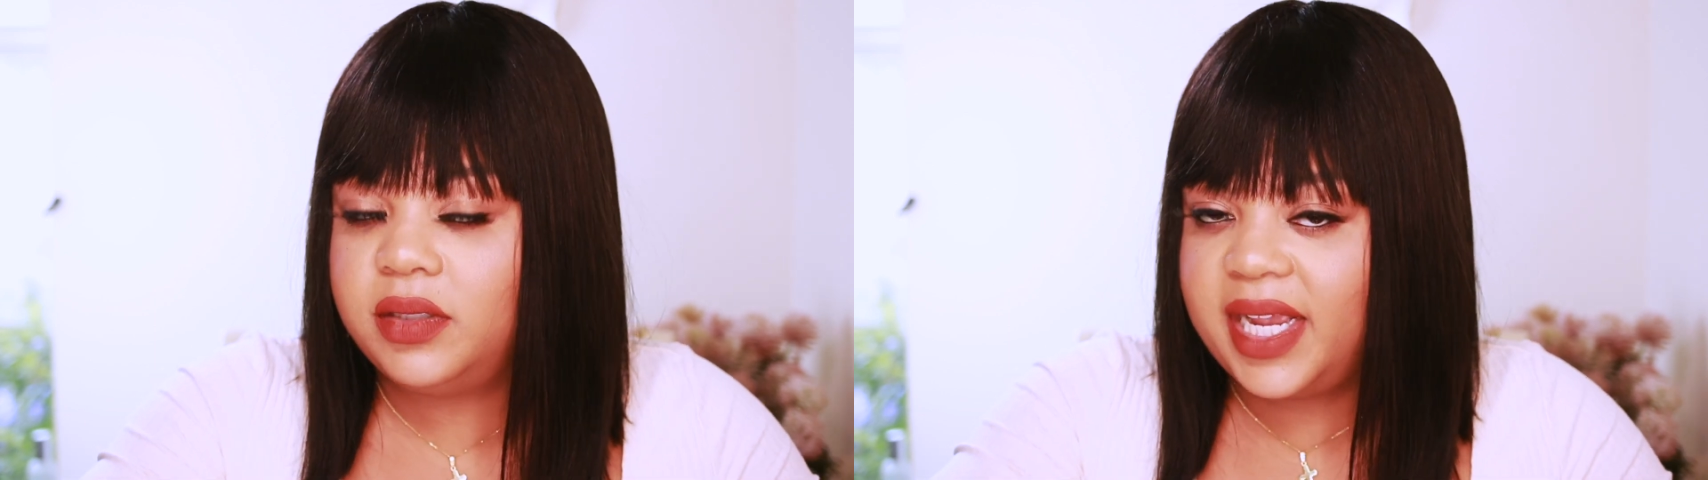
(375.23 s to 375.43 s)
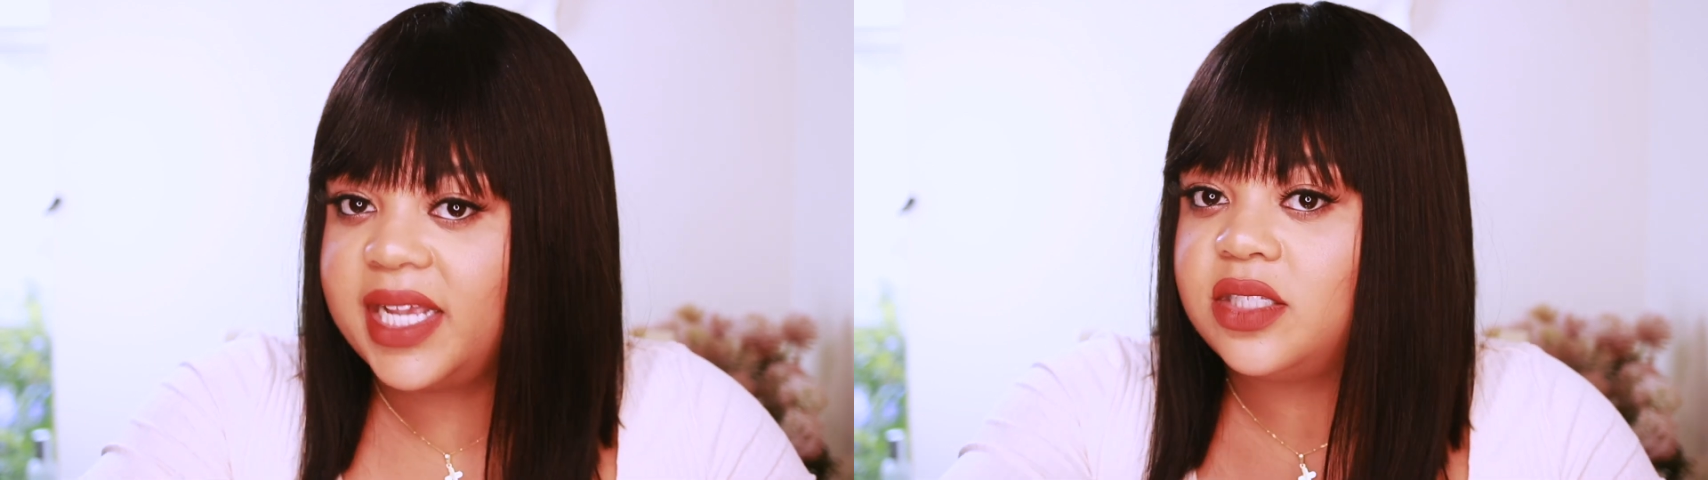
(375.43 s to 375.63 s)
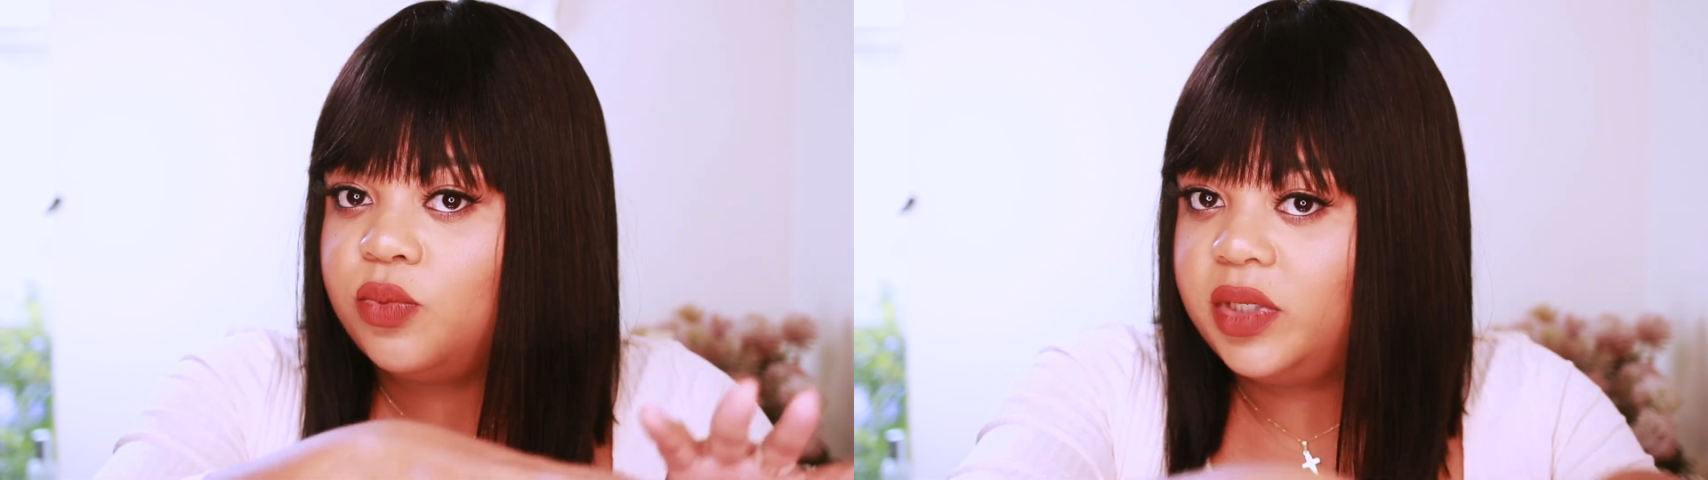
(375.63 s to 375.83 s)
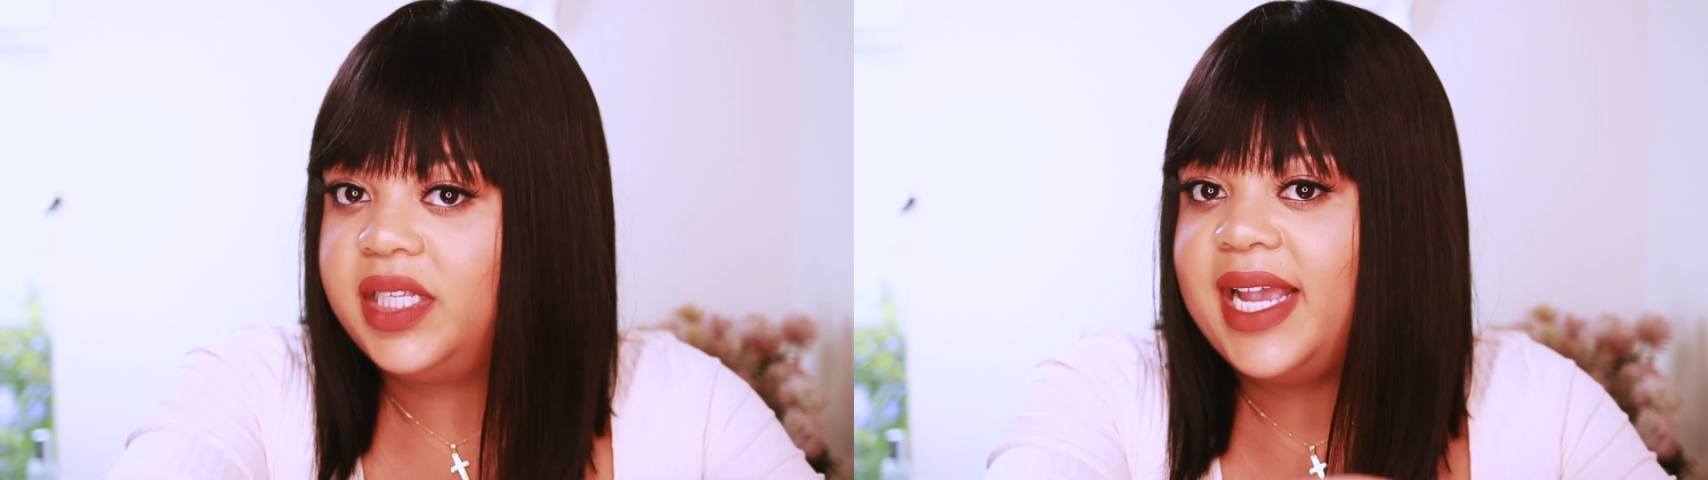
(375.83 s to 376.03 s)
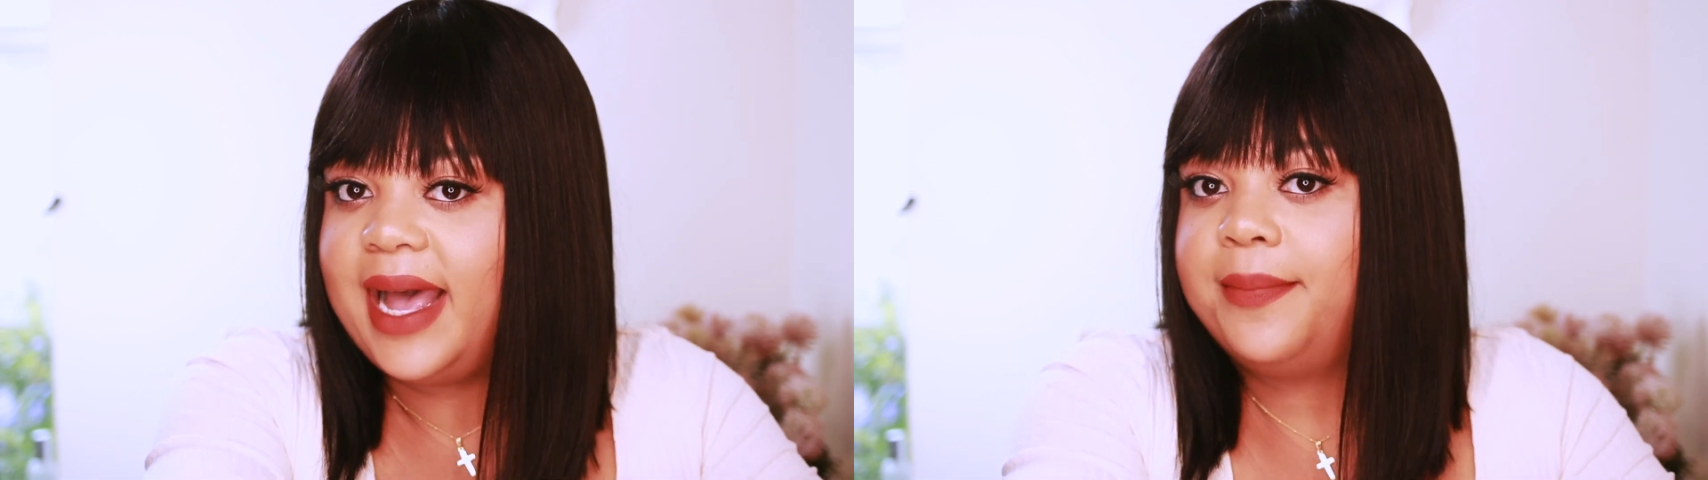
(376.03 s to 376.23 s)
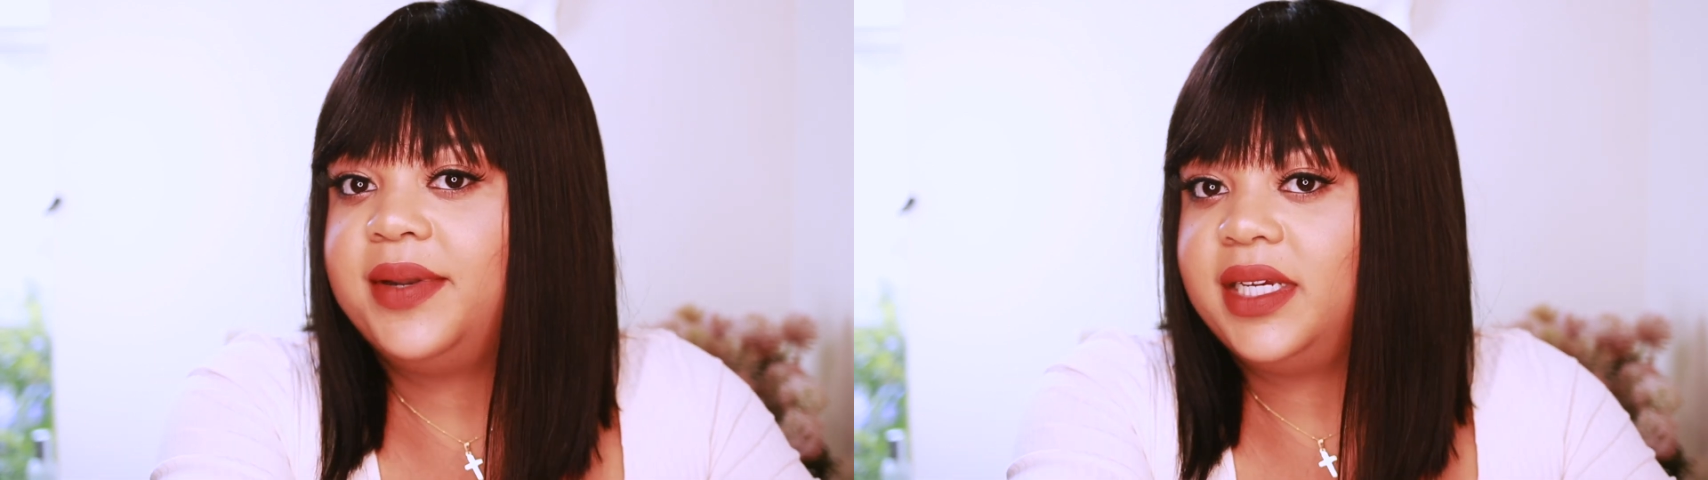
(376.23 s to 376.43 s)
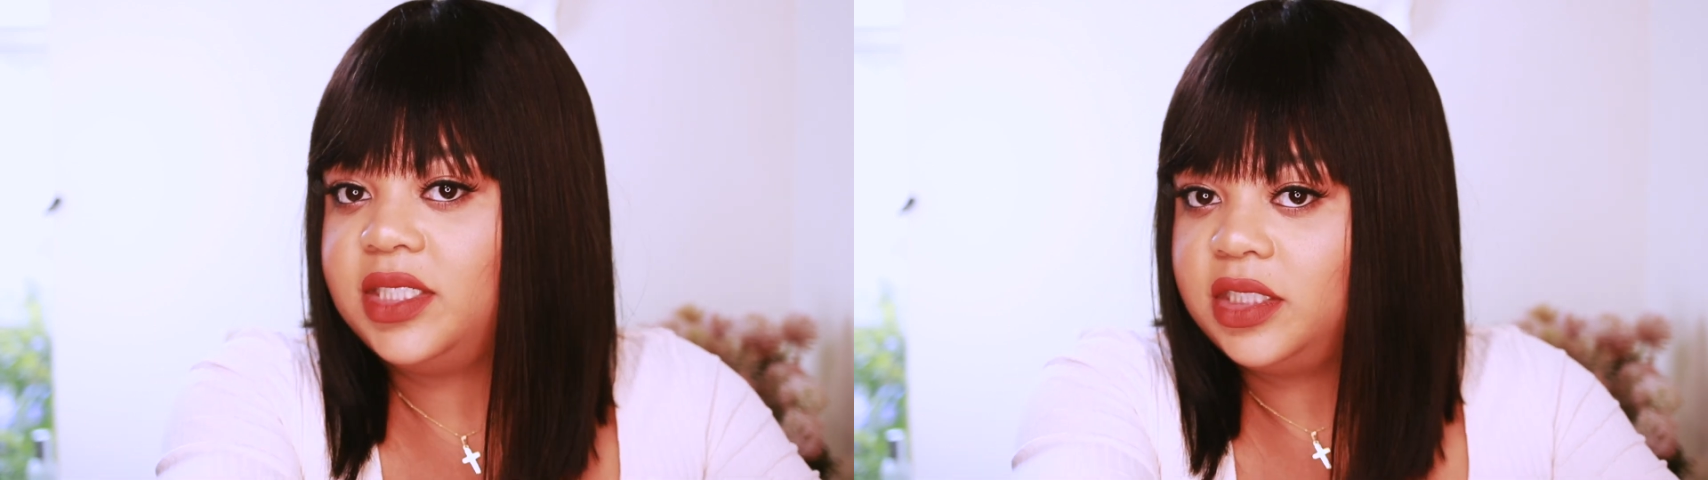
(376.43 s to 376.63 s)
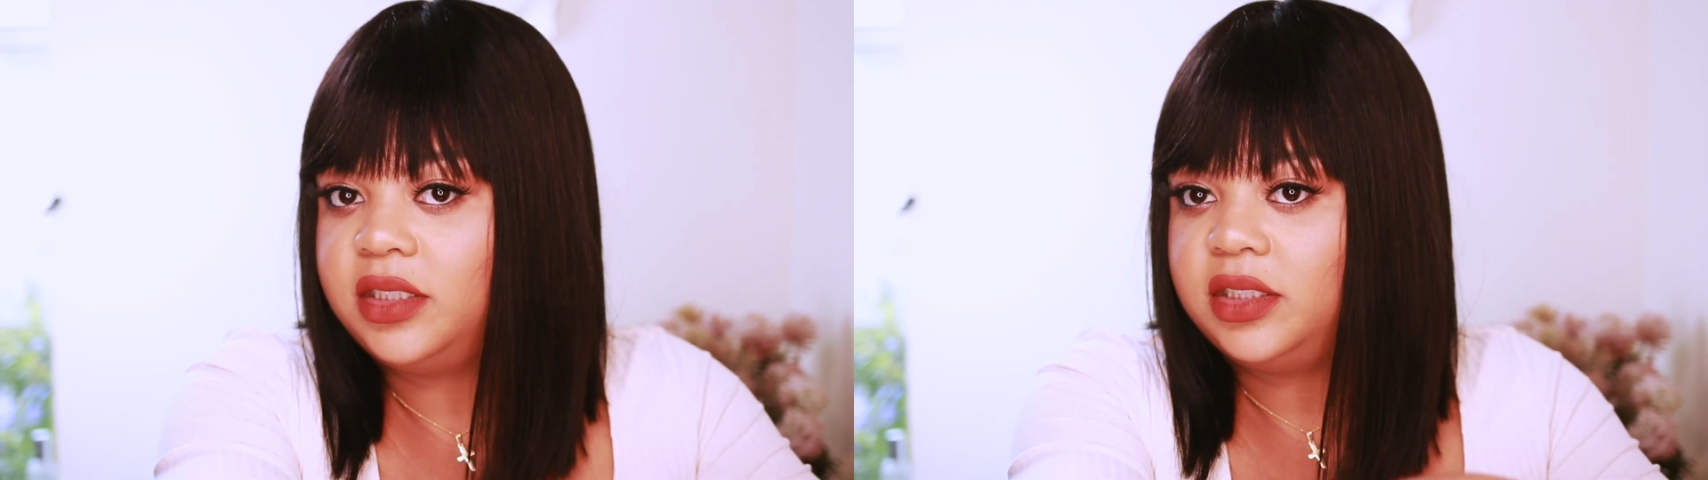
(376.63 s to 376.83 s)
like, it's really happening in
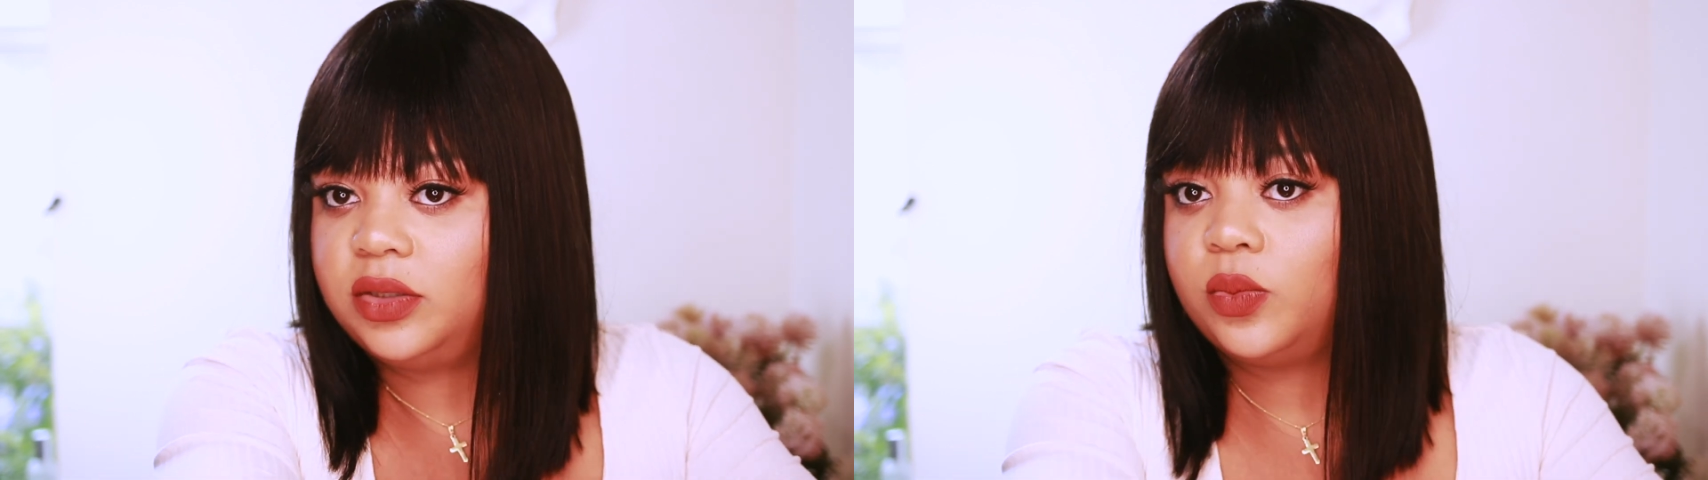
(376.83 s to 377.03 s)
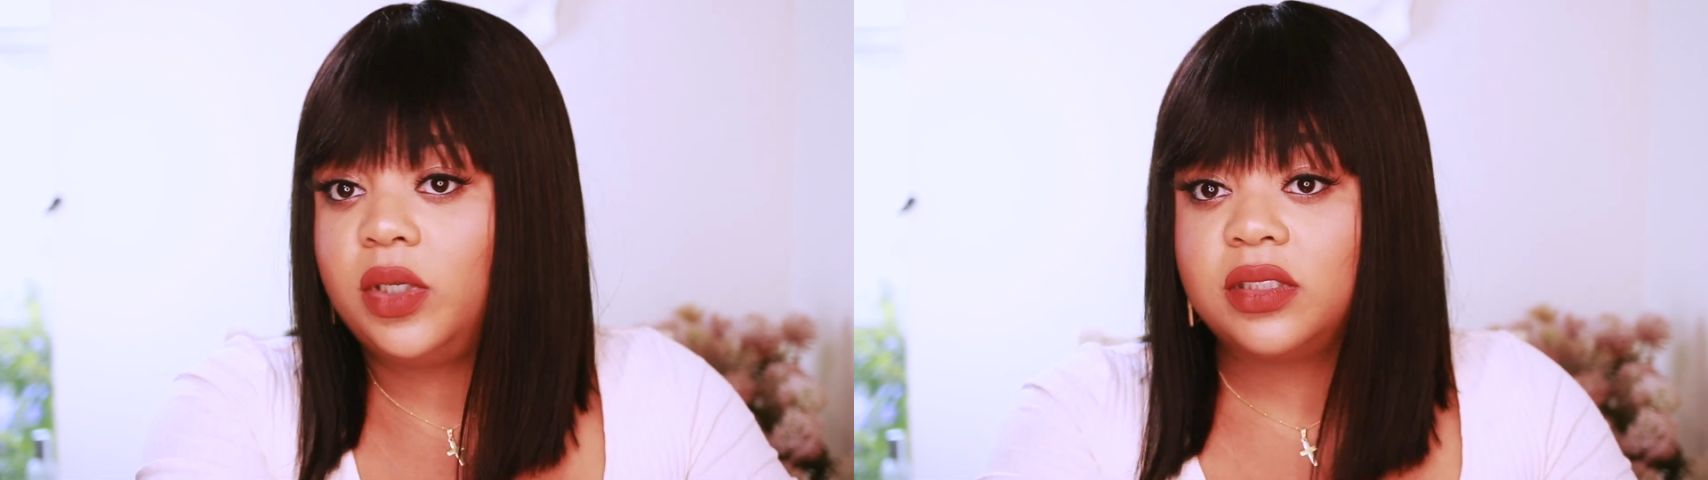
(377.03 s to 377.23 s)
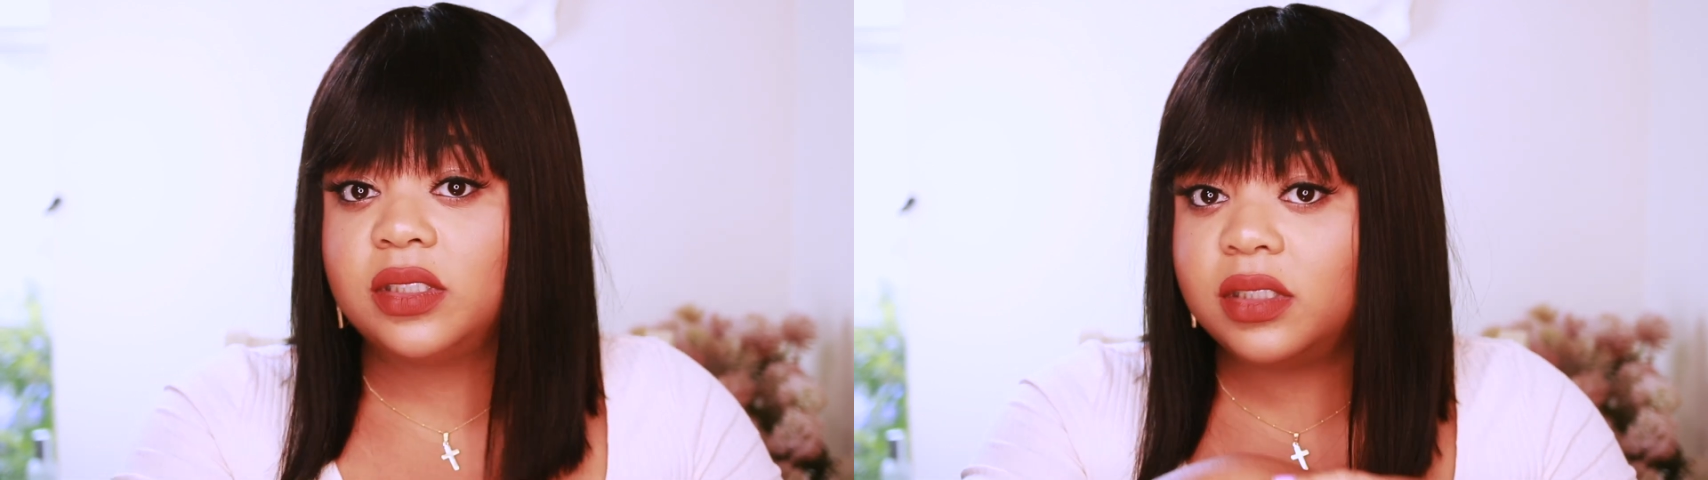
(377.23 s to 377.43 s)
children's world.